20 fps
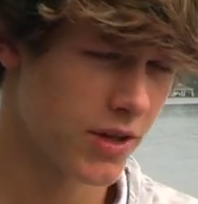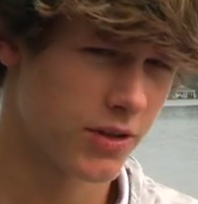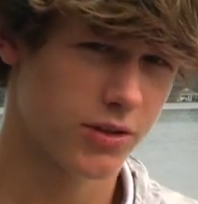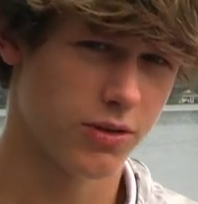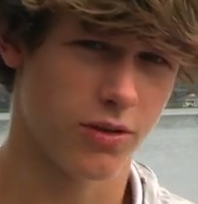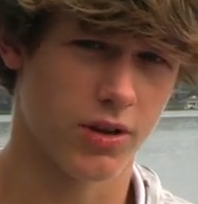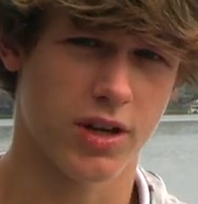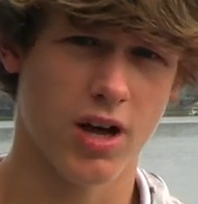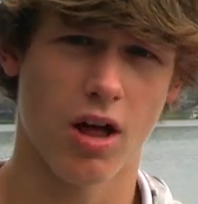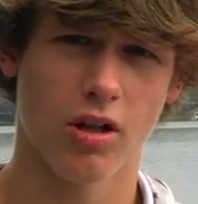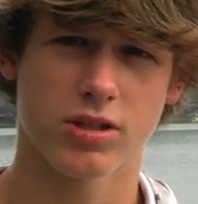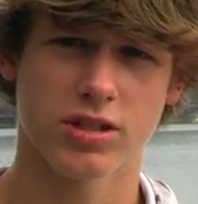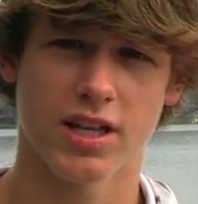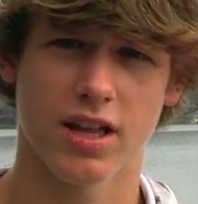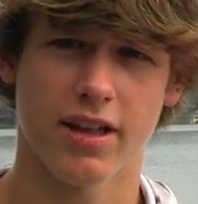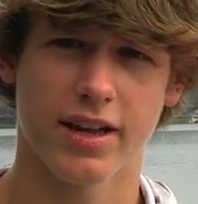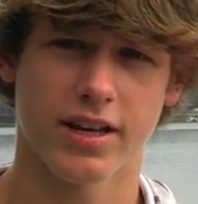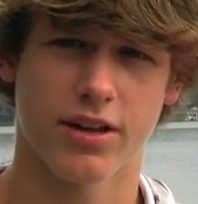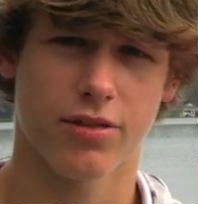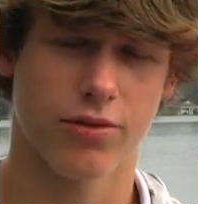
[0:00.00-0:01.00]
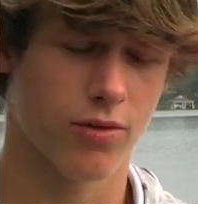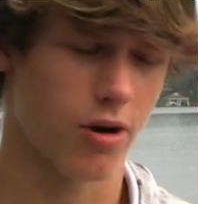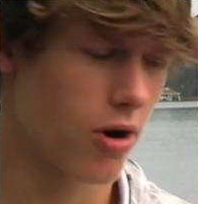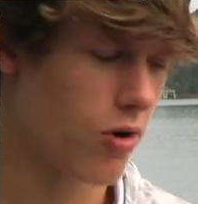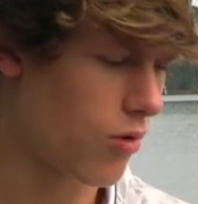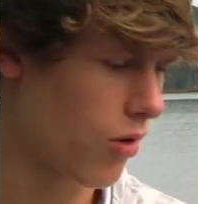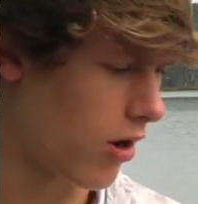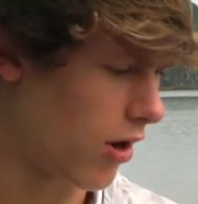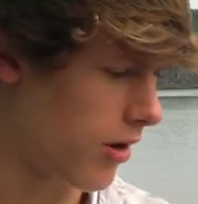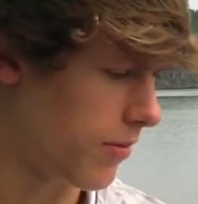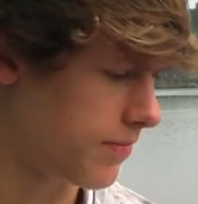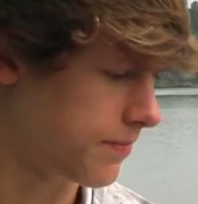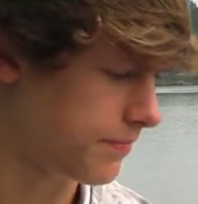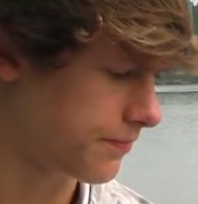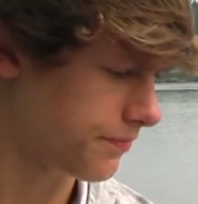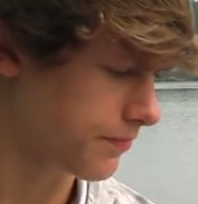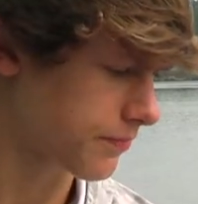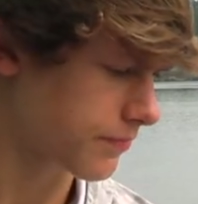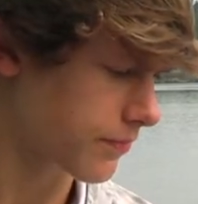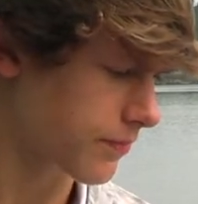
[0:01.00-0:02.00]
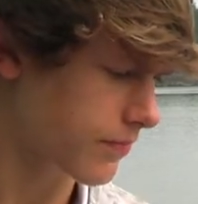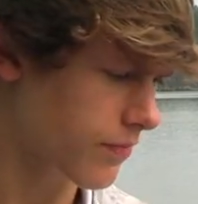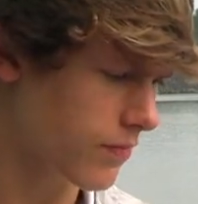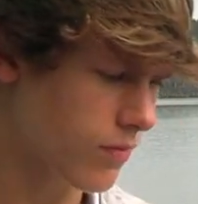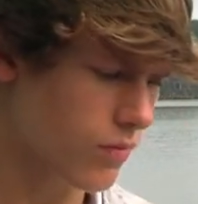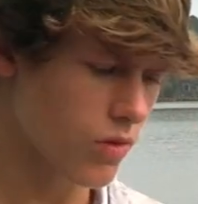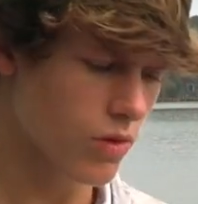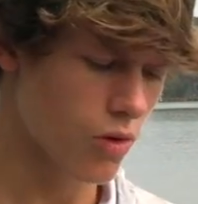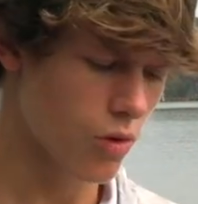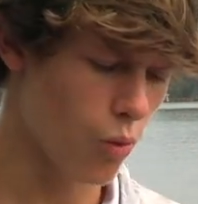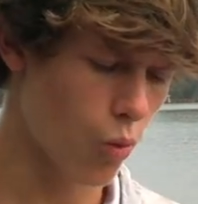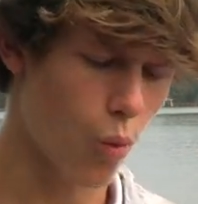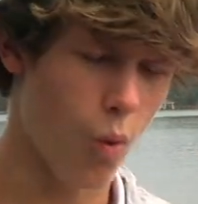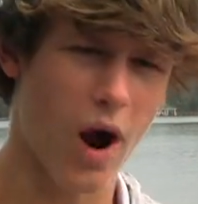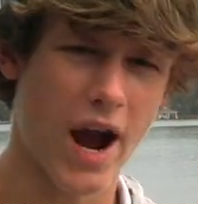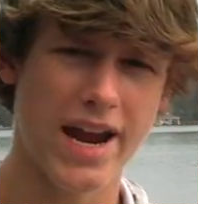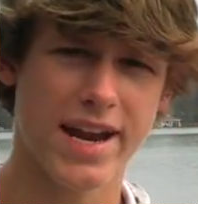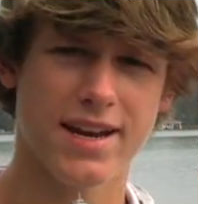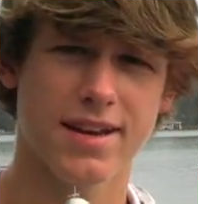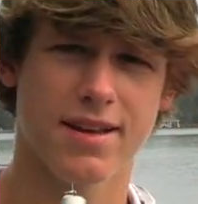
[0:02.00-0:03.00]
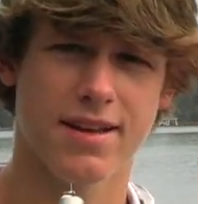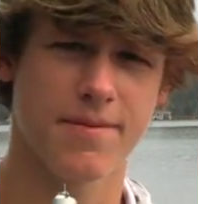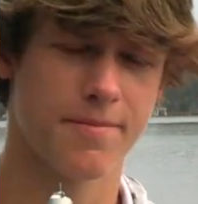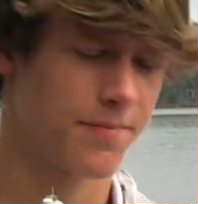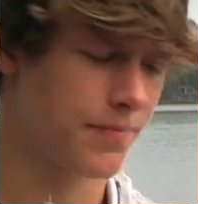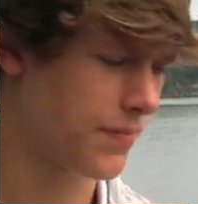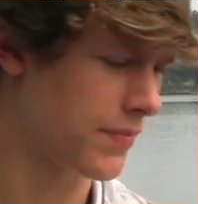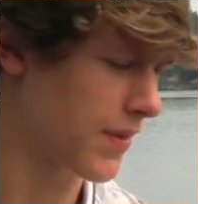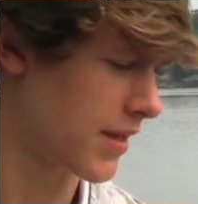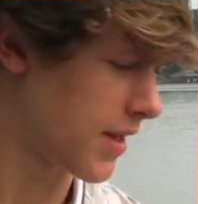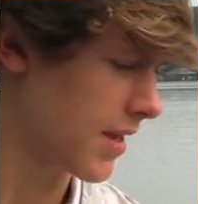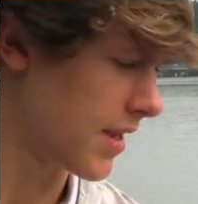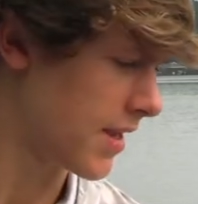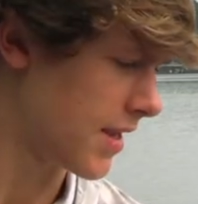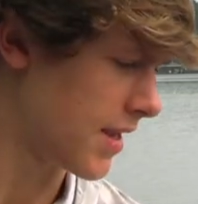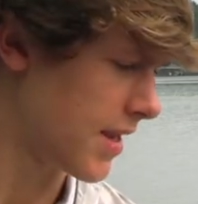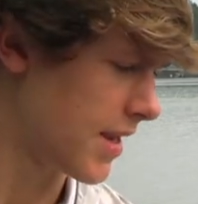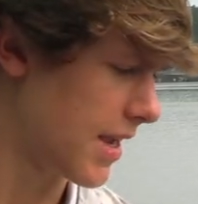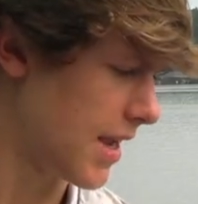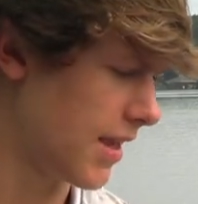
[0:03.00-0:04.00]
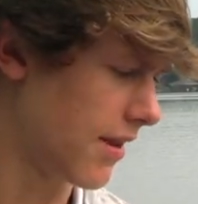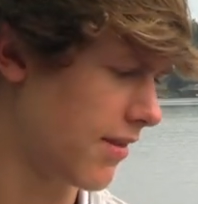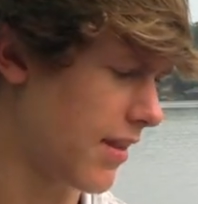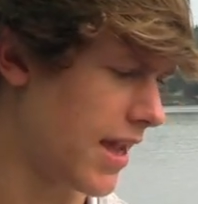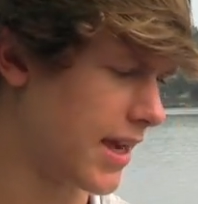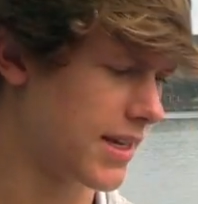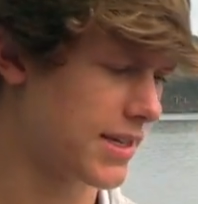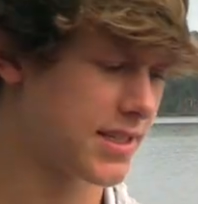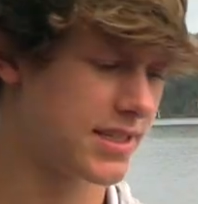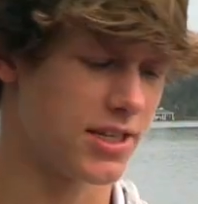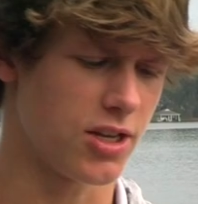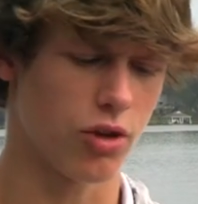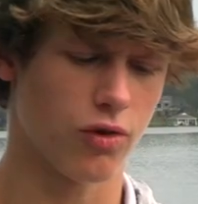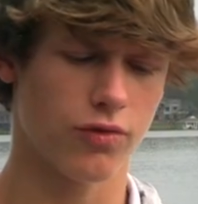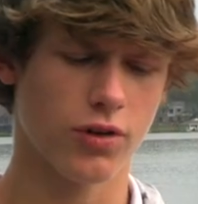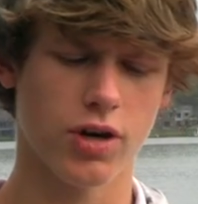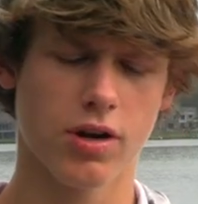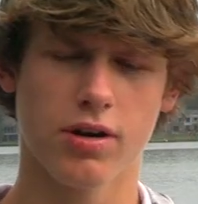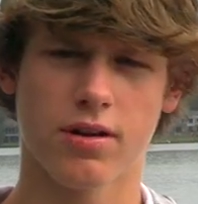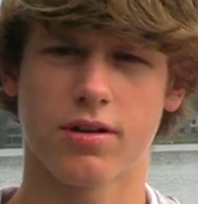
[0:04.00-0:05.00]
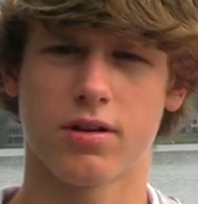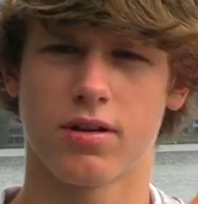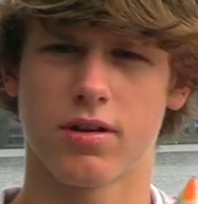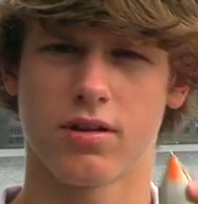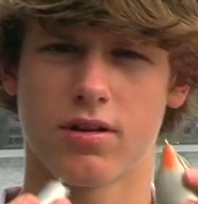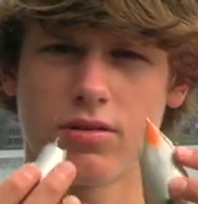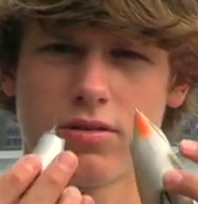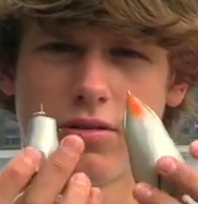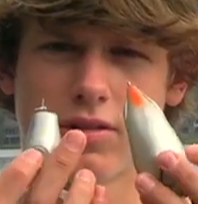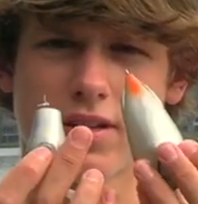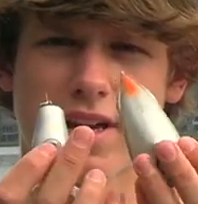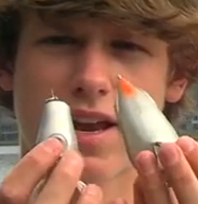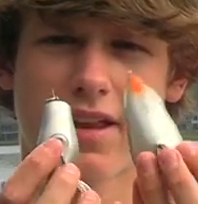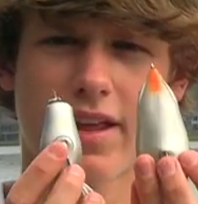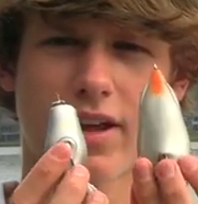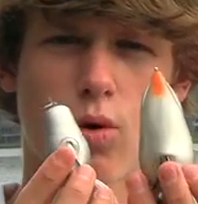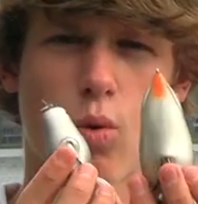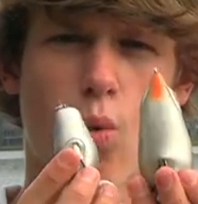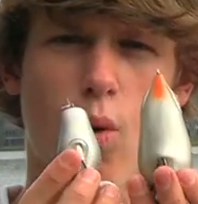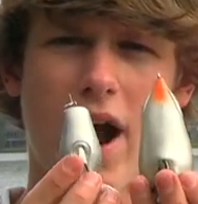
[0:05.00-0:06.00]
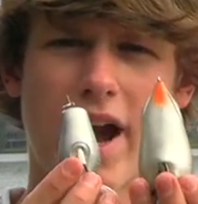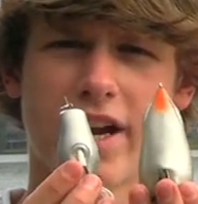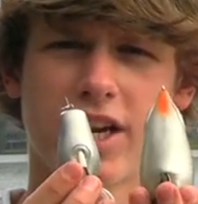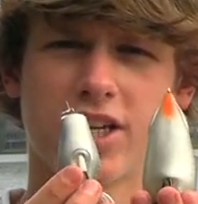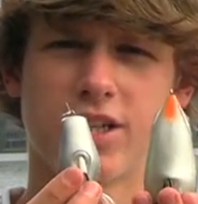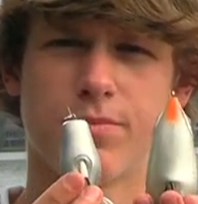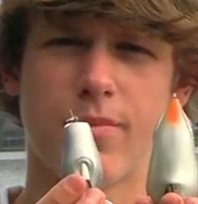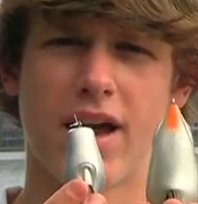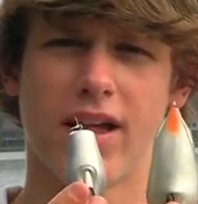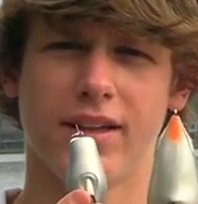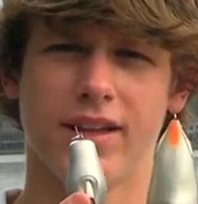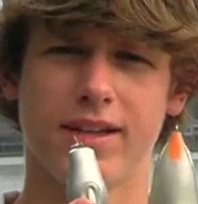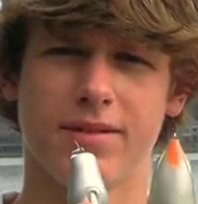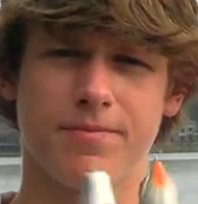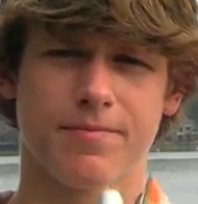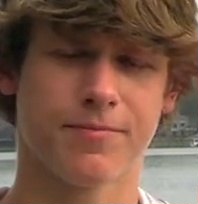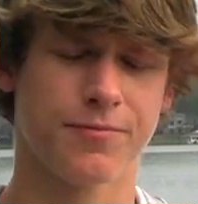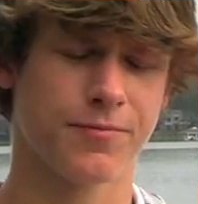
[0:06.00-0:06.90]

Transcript: So the colors I like to throw are white and like silver. So it's kind of like a whitish belly